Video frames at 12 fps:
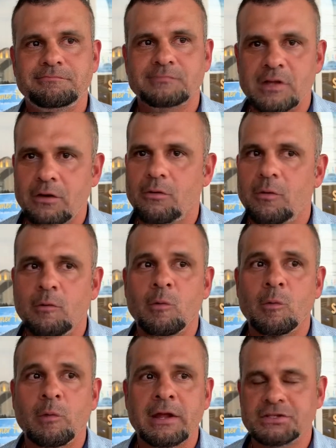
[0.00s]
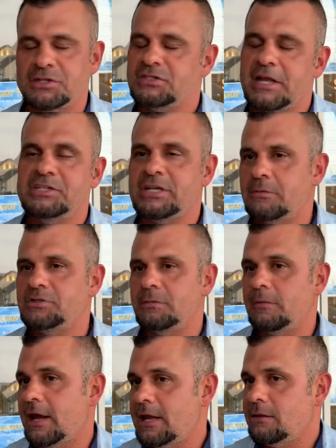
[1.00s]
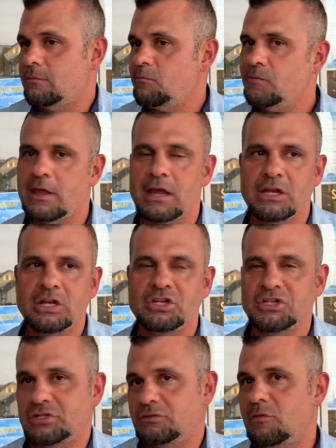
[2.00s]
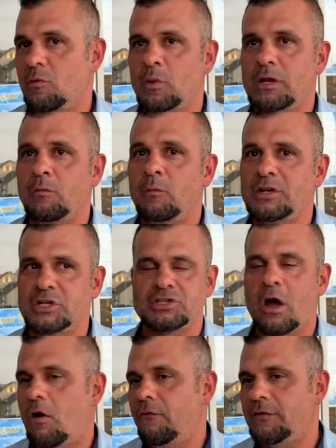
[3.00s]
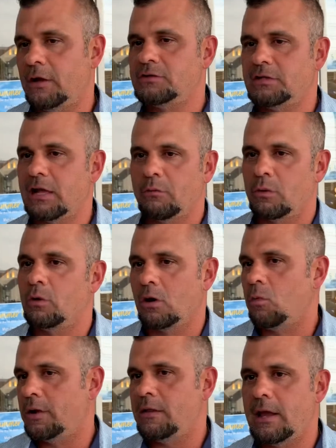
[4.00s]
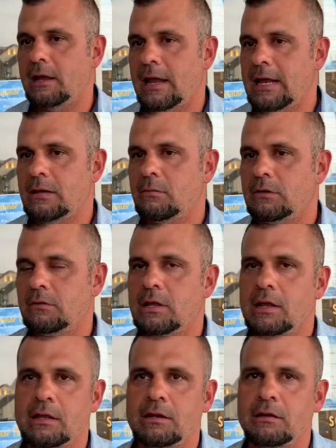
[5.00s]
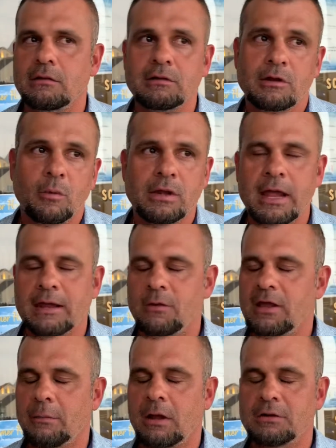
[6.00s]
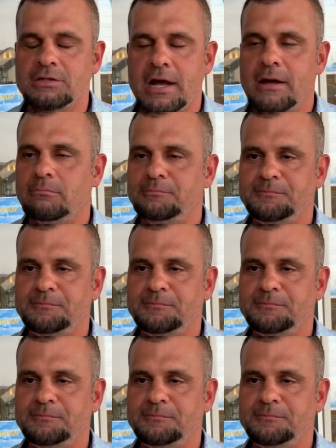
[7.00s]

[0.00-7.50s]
we get to the state championship game, and we just all felt it like we were going to win that game, and we came out on top.